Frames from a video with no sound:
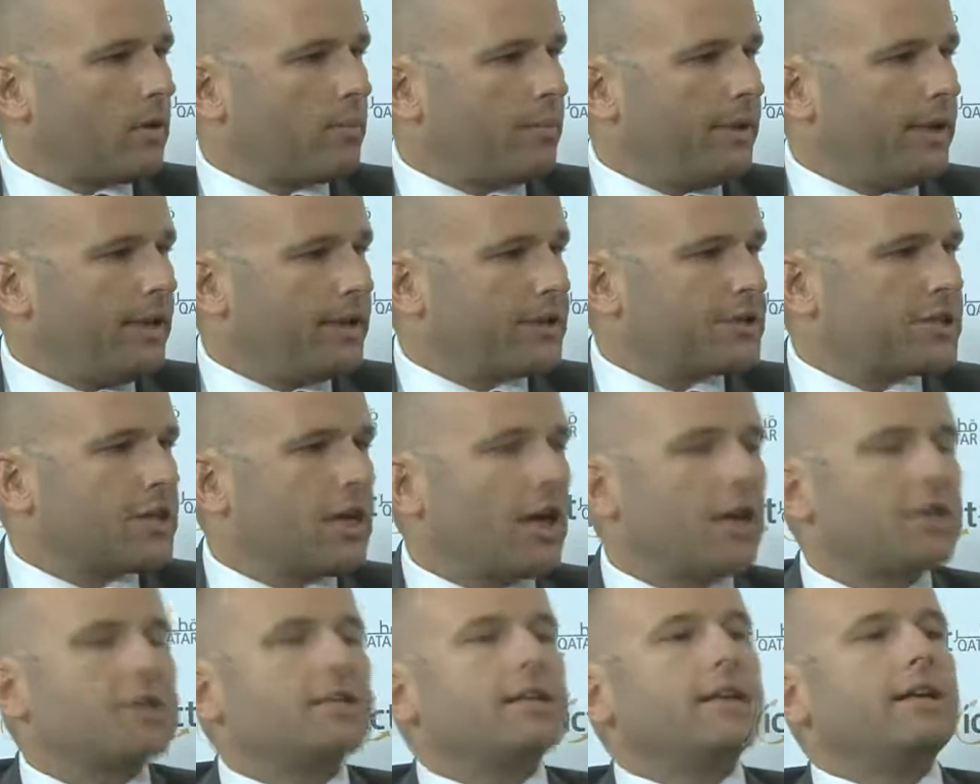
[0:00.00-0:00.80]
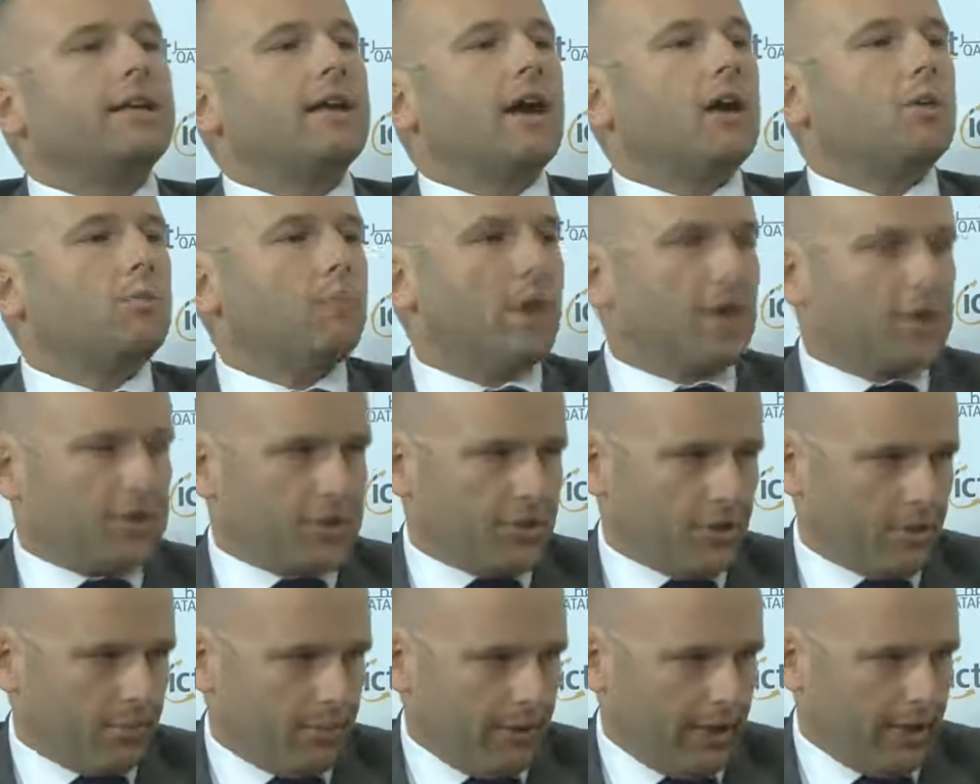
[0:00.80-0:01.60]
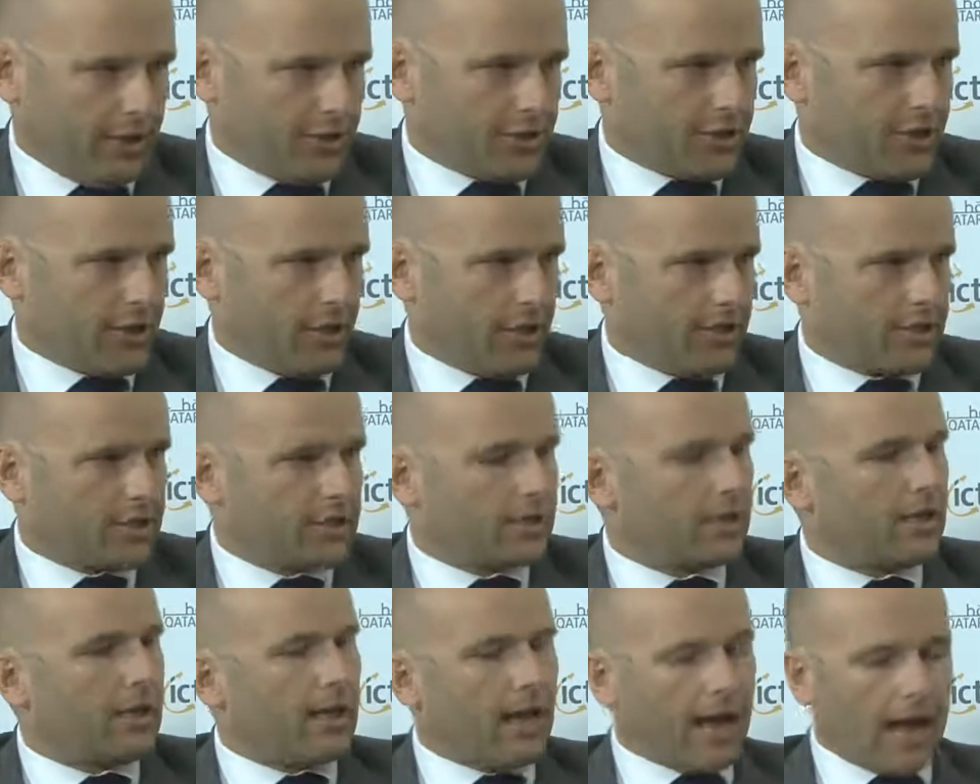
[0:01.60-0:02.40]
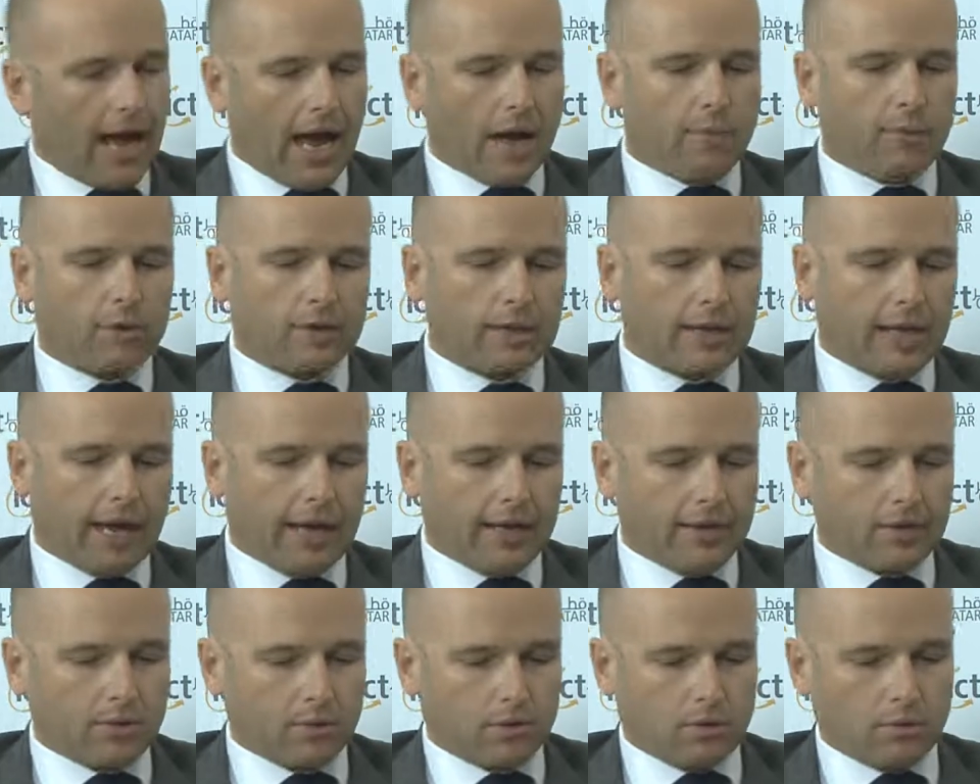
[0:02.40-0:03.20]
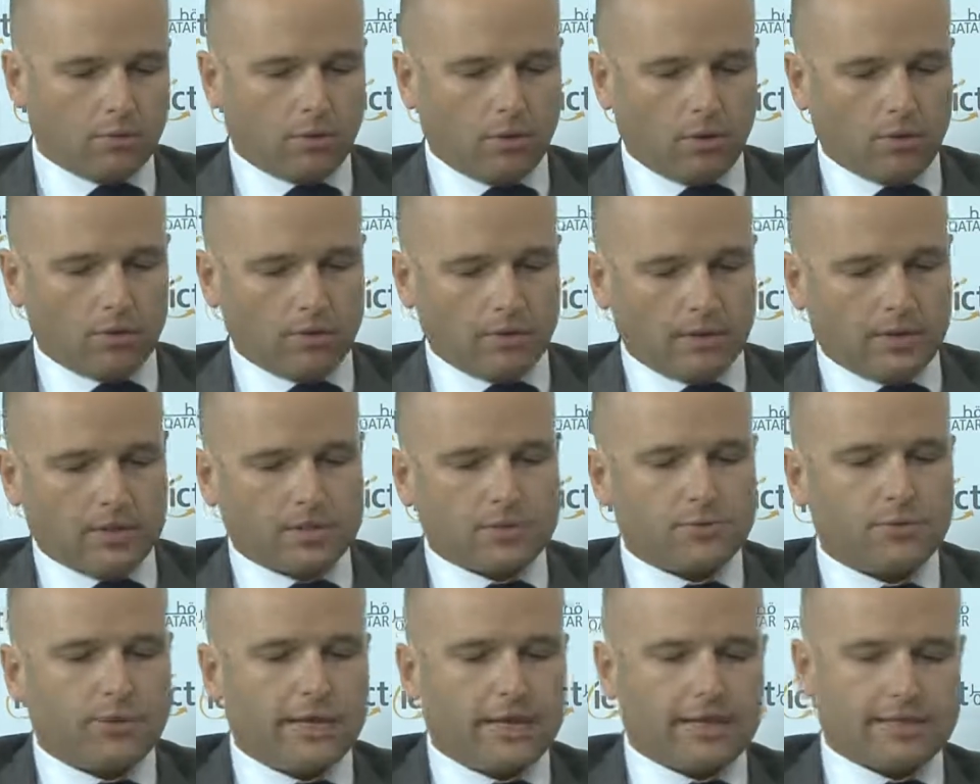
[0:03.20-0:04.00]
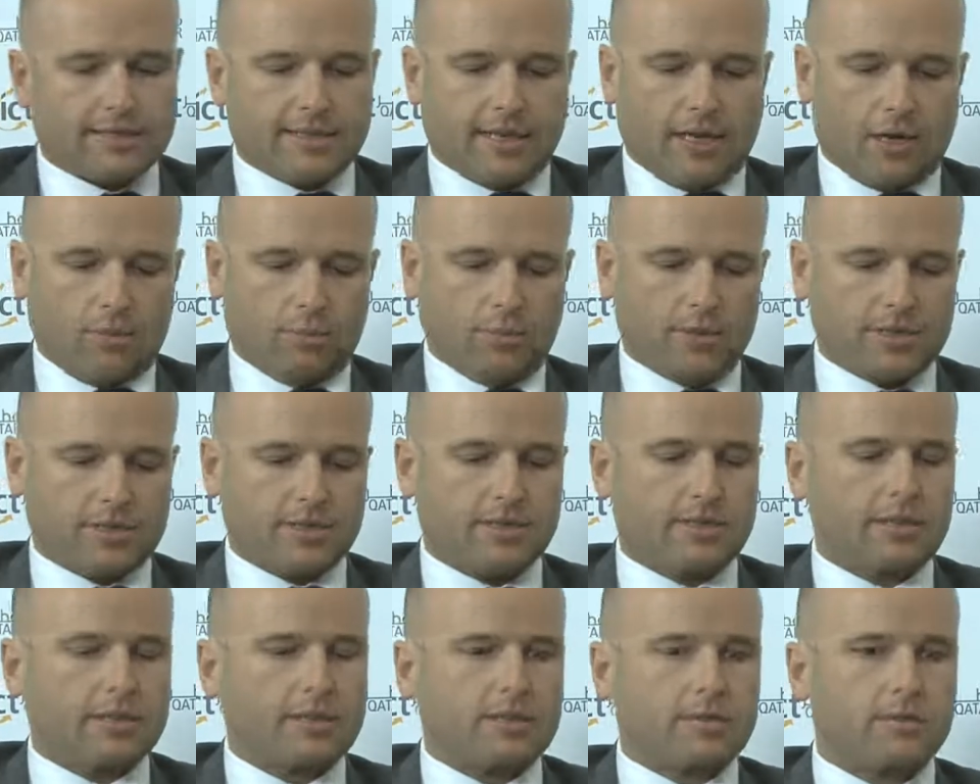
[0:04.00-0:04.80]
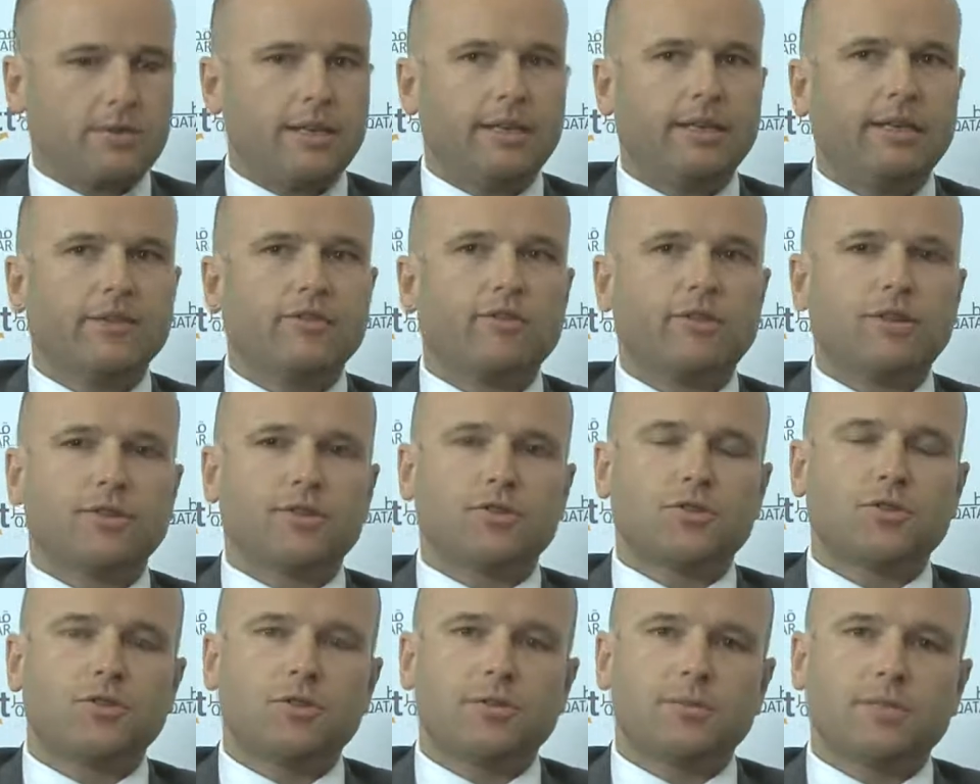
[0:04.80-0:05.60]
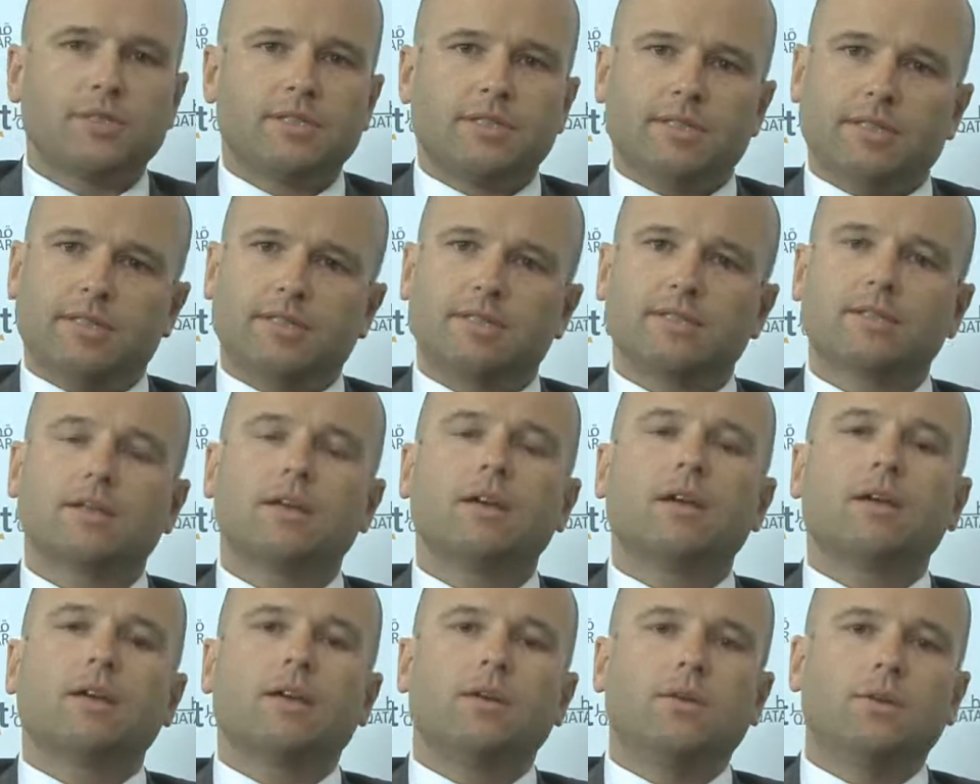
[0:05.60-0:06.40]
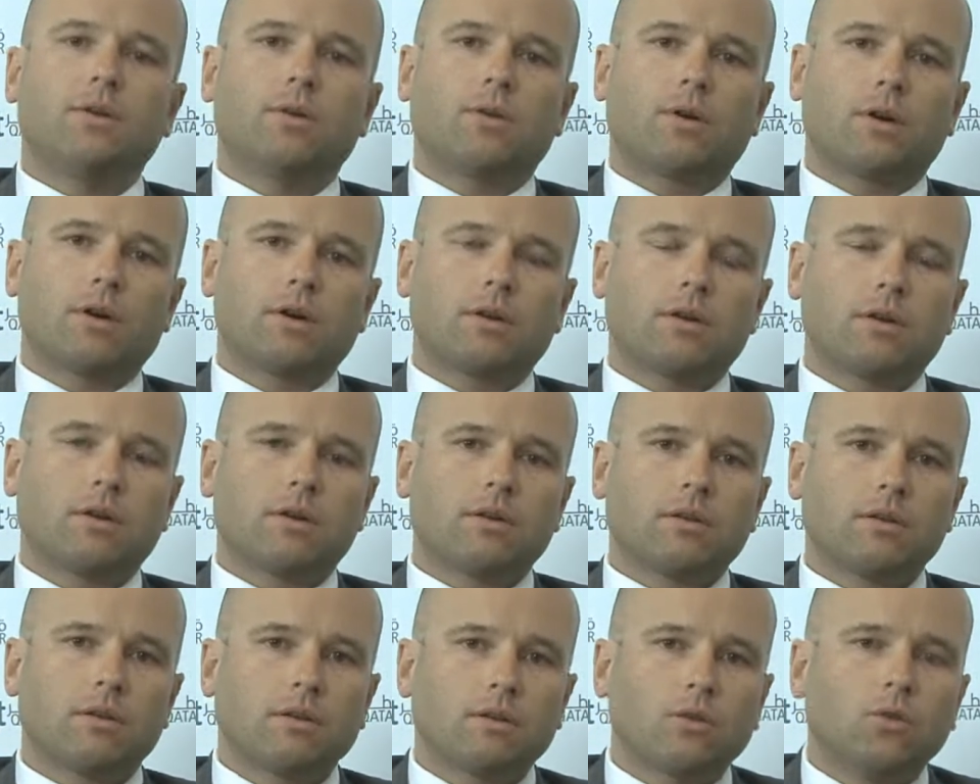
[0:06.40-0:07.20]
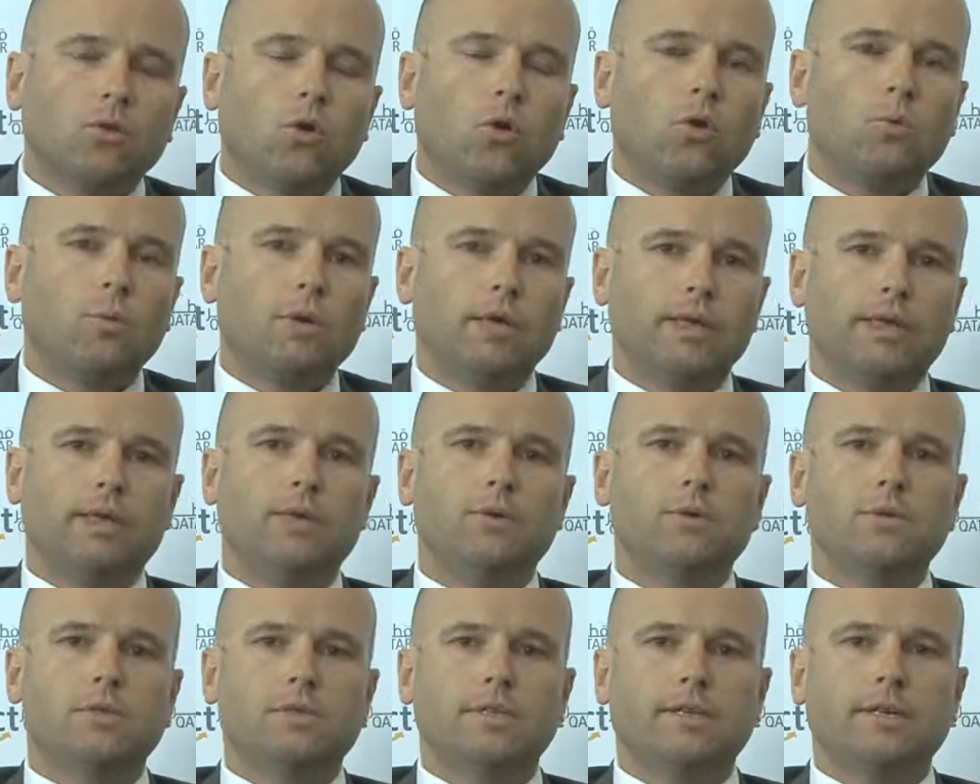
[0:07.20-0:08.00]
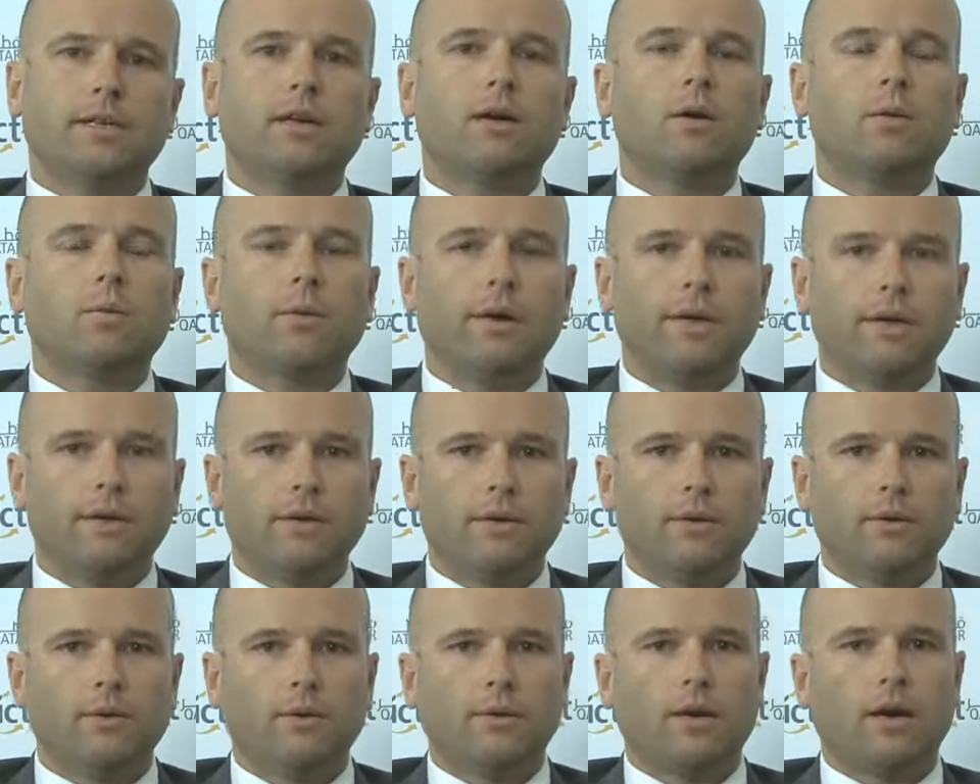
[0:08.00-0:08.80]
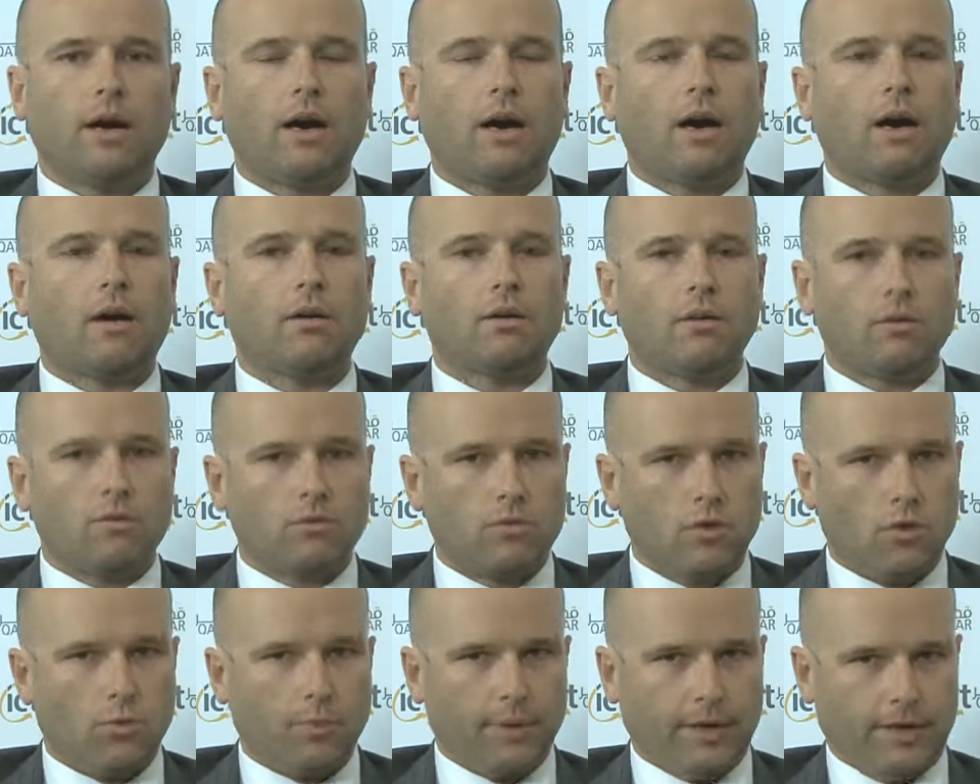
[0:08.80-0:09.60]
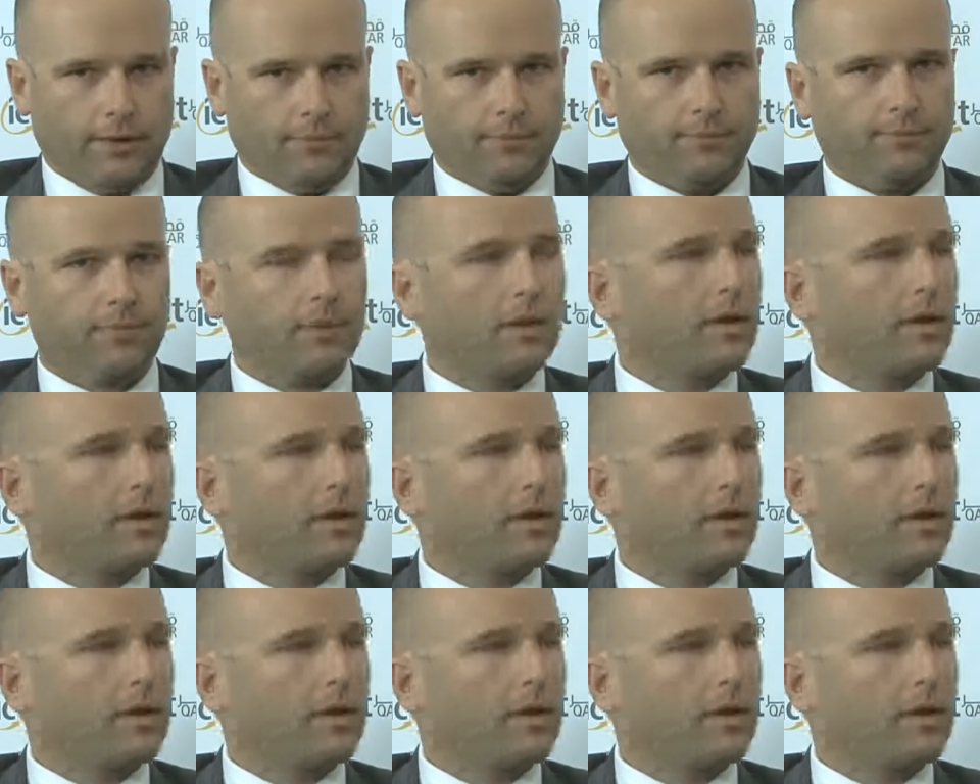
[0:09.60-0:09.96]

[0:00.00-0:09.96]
are being charged and how much you are being charged. I would like to quote three examples, three different services you are normally using when you are roaming.